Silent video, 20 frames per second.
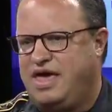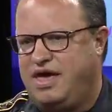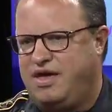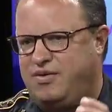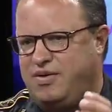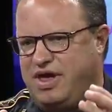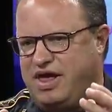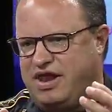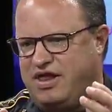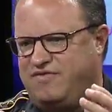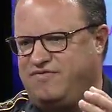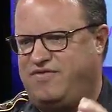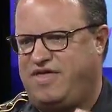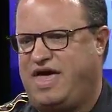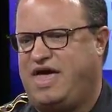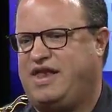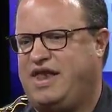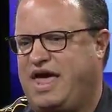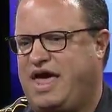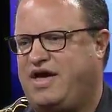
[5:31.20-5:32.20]
And if
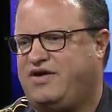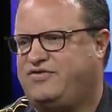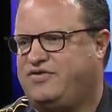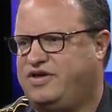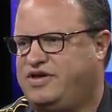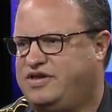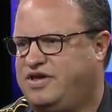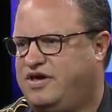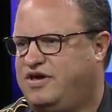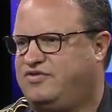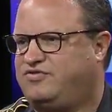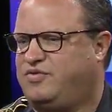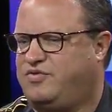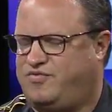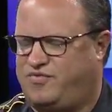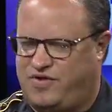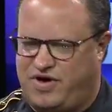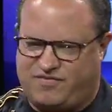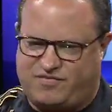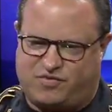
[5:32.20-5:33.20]
that actually does,
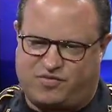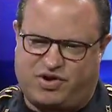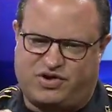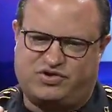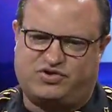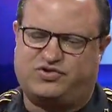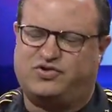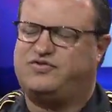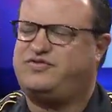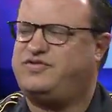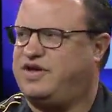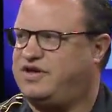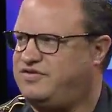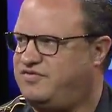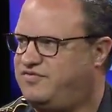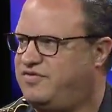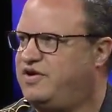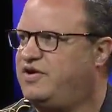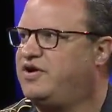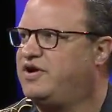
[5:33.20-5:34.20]
if we have a registered
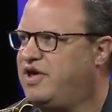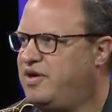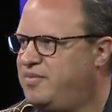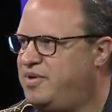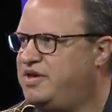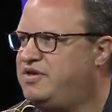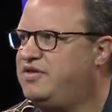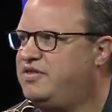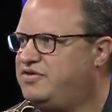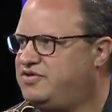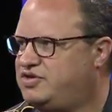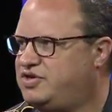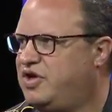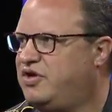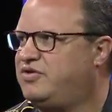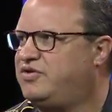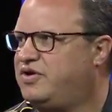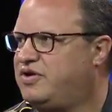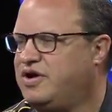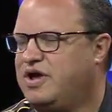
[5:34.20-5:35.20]
sex offender come into the
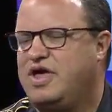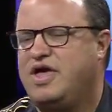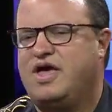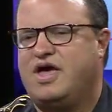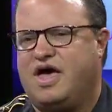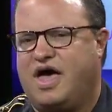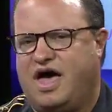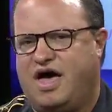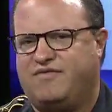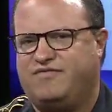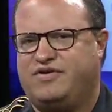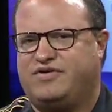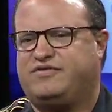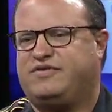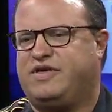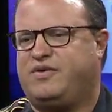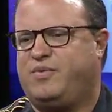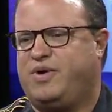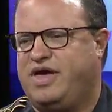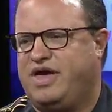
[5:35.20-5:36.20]
shelter,
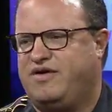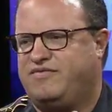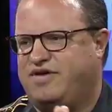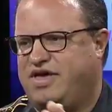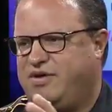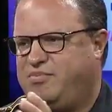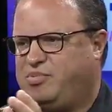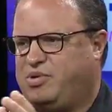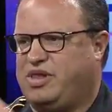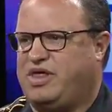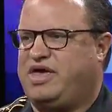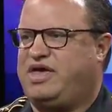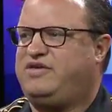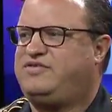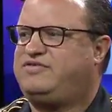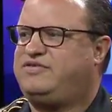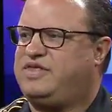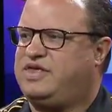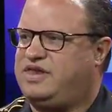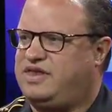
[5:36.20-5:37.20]
obviously we have a
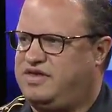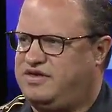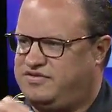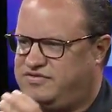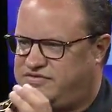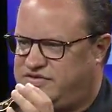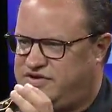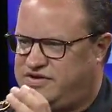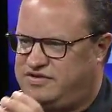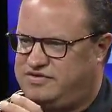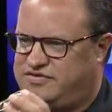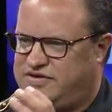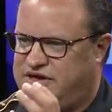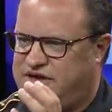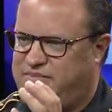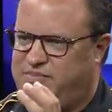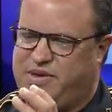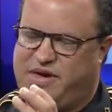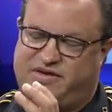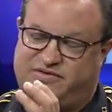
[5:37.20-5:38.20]
place that is
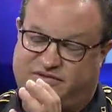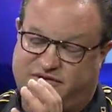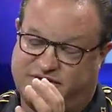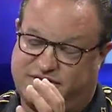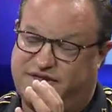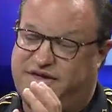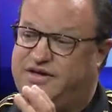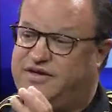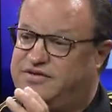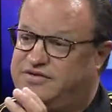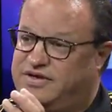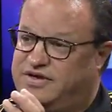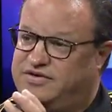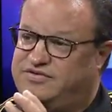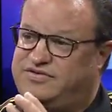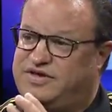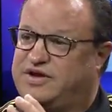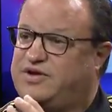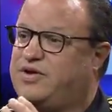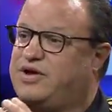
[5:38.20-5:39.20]
basically a
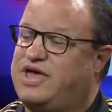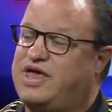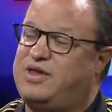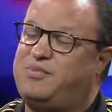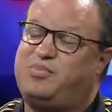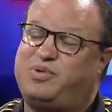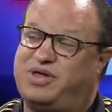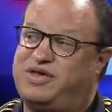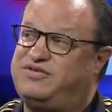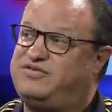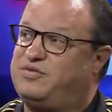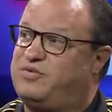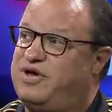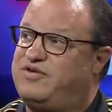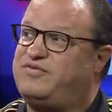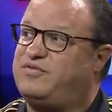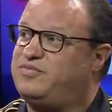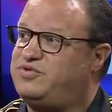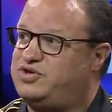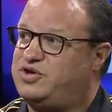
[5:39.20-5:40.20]
segregated place
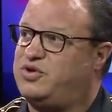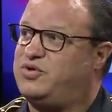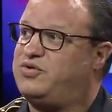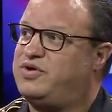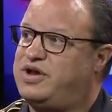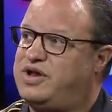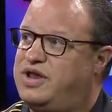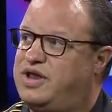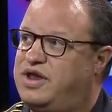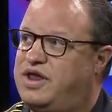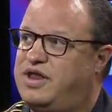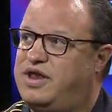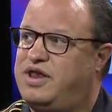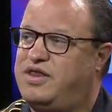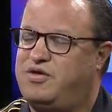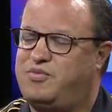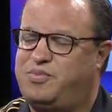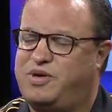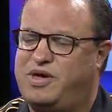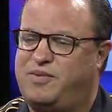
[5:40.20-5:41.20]
away from children
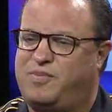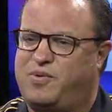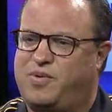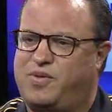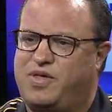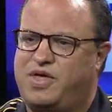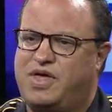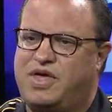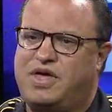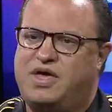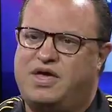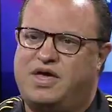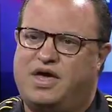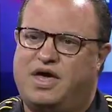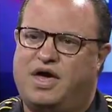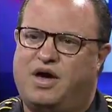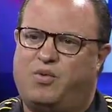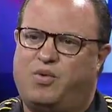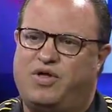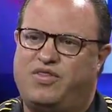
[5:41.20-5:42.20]
and other people
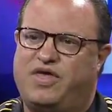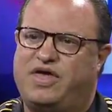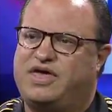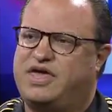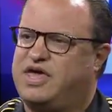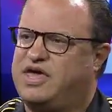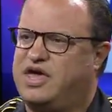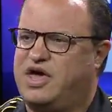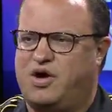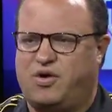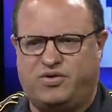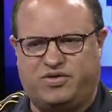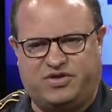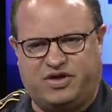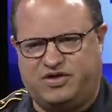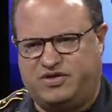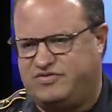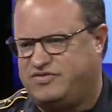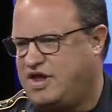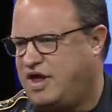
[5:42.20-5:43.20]
where they can go.
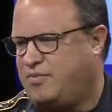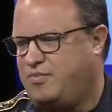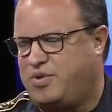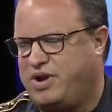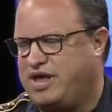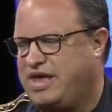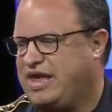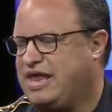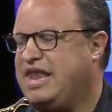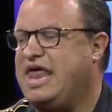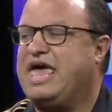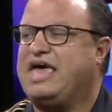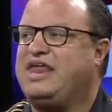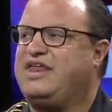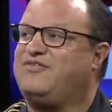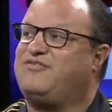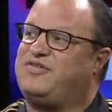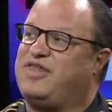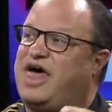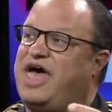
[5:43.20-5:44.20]
It's not bringing
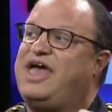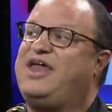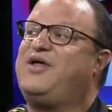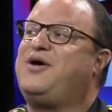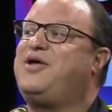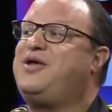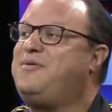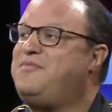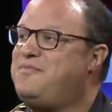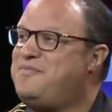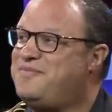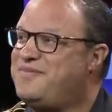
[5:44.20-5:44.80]
negative light on them,